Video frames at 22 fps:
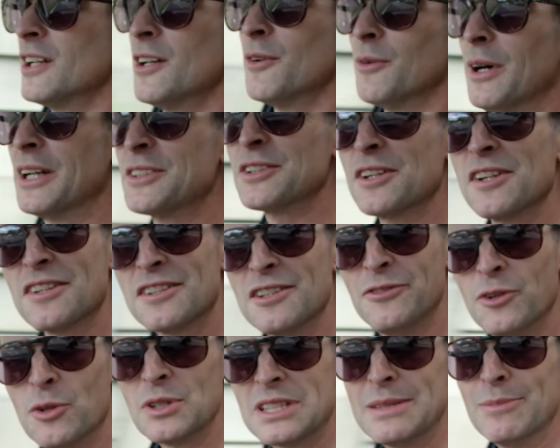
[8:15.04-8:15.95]
Well, that took us to
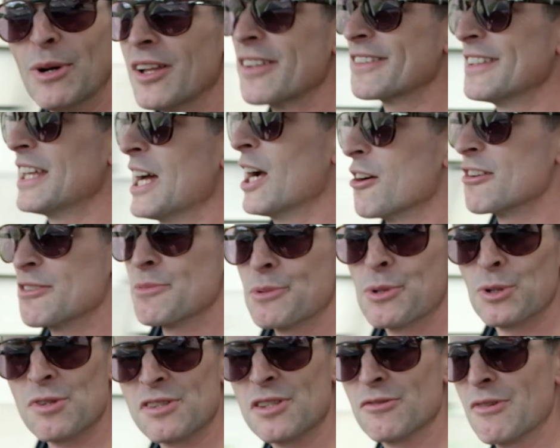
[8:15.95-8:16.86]
40 miles an hour as we
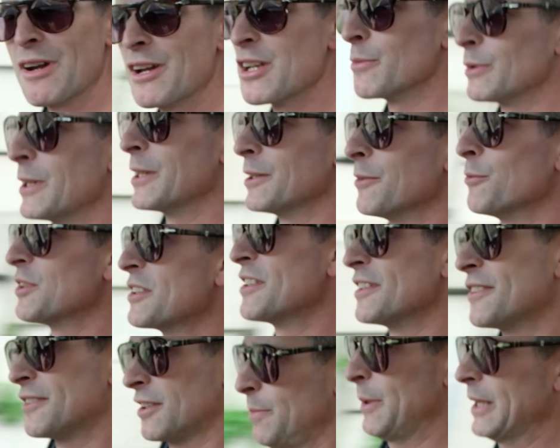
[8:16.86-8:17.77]
crossed the roundabout, which
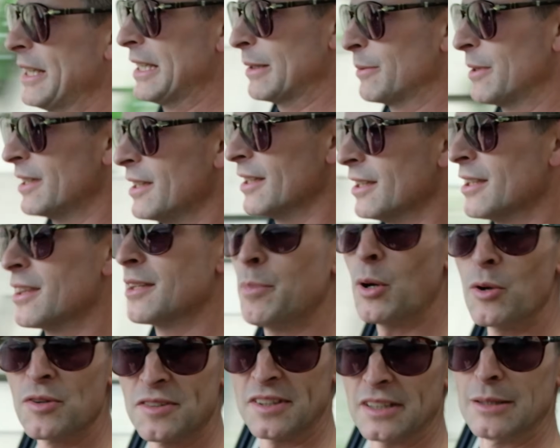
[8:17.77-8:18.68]
is the speed limit here, the
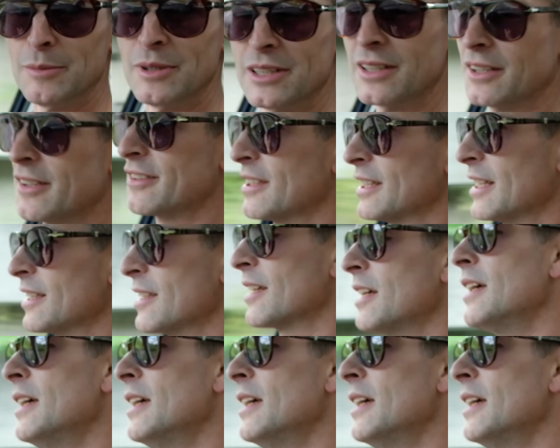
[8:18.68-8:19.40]
posted limit, I should add.